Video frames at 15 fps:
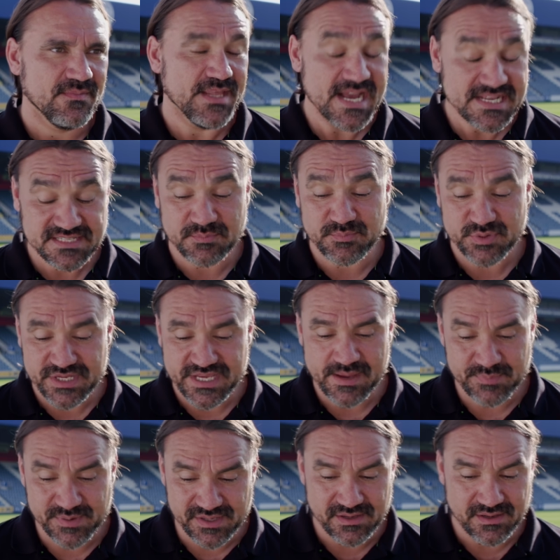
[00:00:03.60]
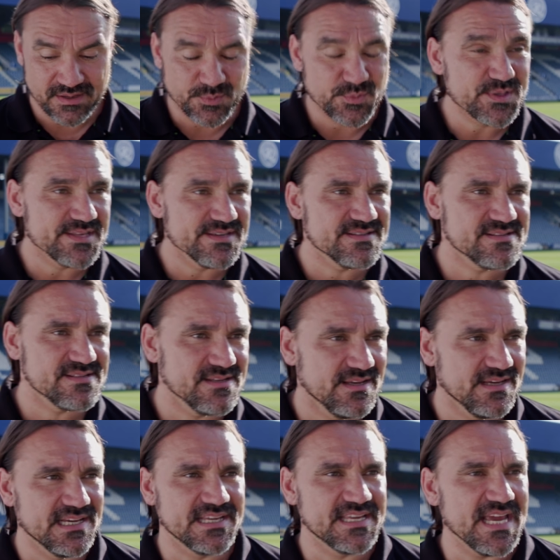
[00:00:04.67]
Yes, I'm pretty happy uh, with this
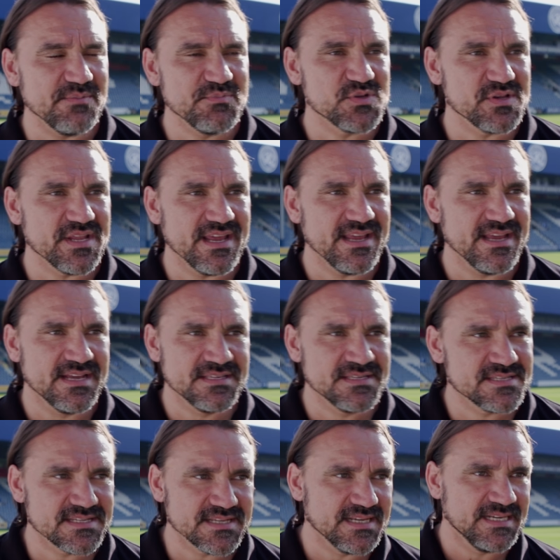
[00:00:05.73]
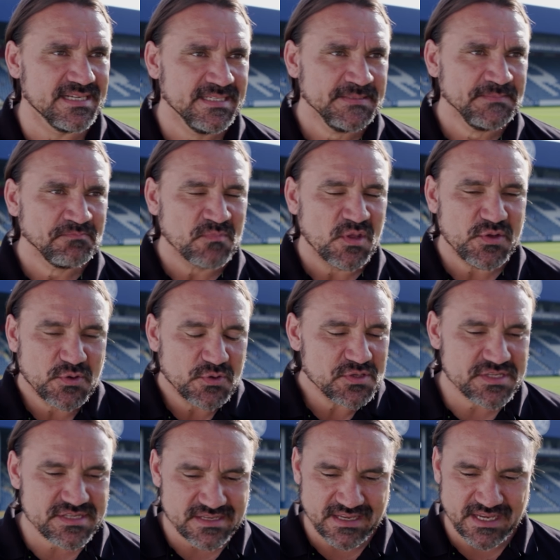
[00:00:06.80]
uh, game today, and uh, you
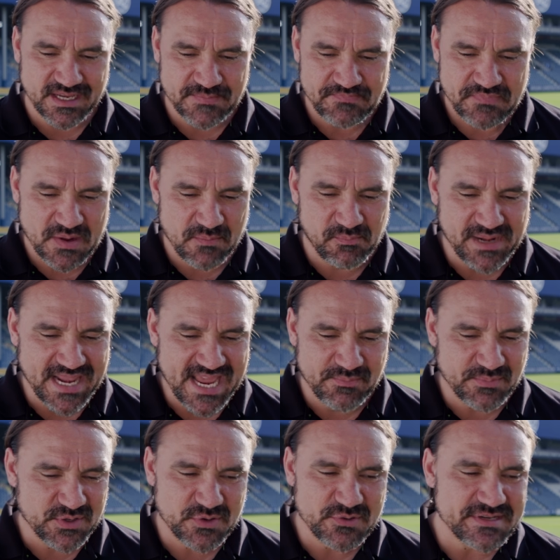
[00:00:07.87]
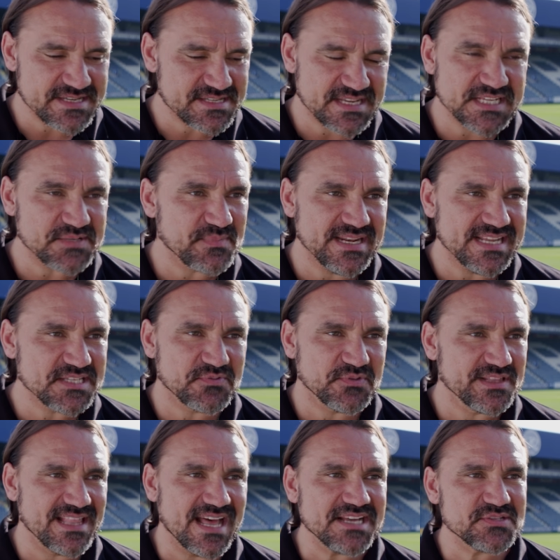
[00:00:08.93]
couldn't um, blame and criticize my let
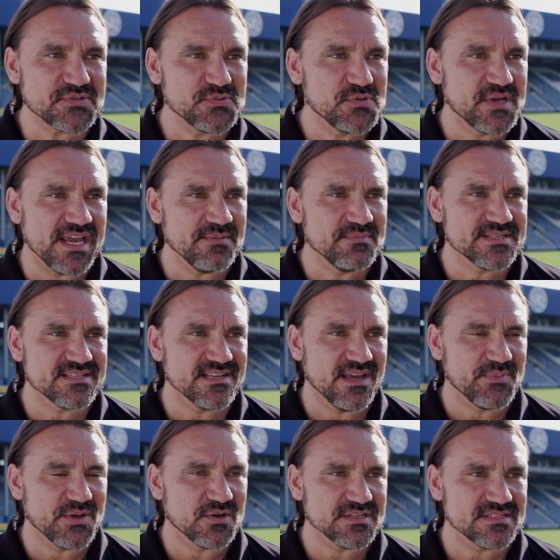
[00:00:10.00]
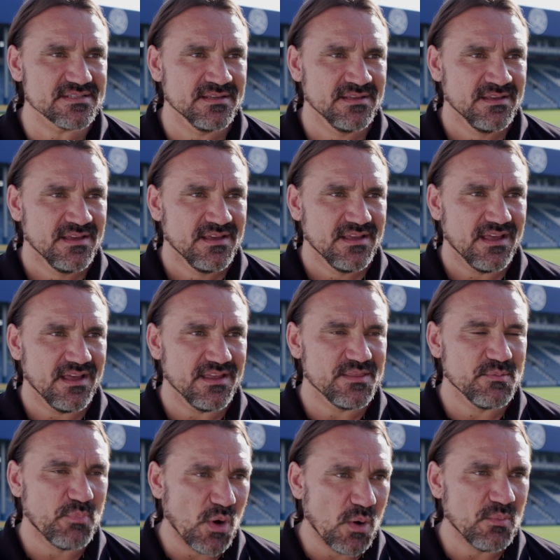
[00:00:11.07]
for the last two games uh, because uh,
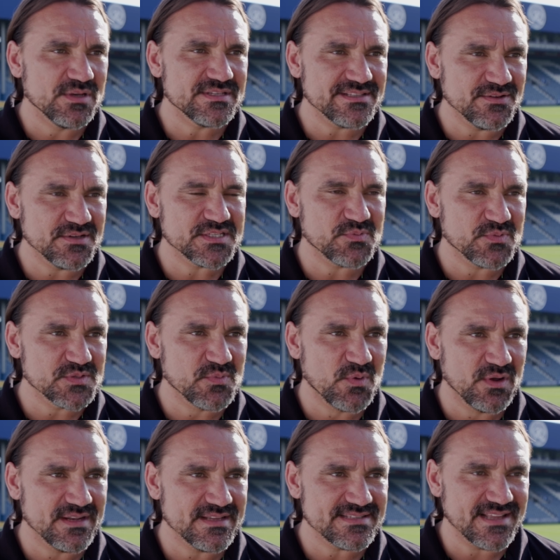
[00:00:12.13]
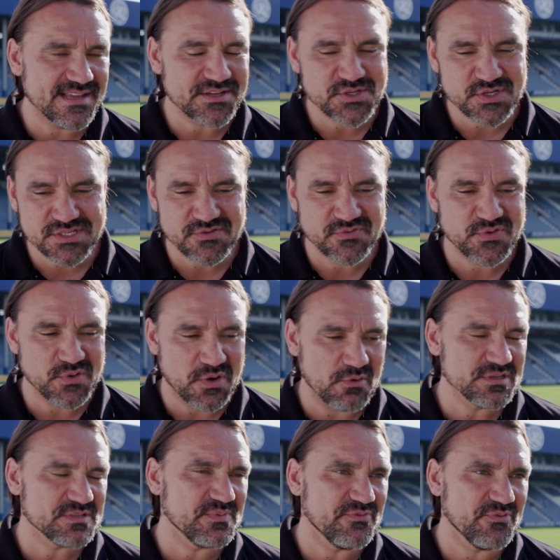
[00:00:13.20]
the Bournemouth loss was more or less like just a few
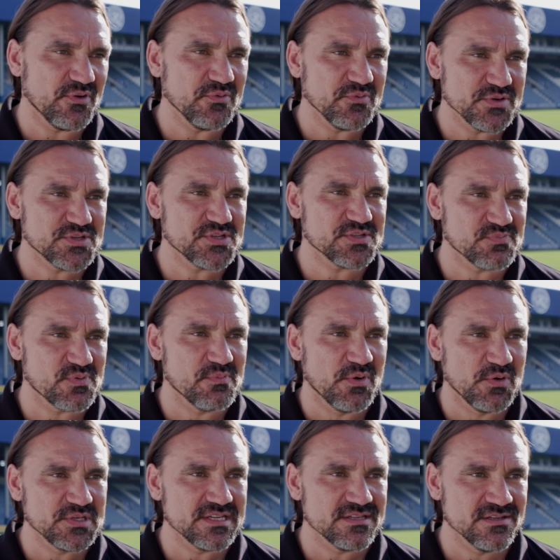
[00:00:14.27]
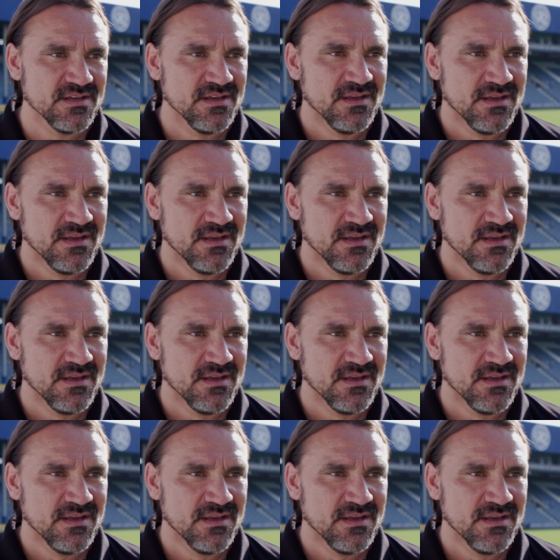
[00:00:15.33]
hours before we were just promoted.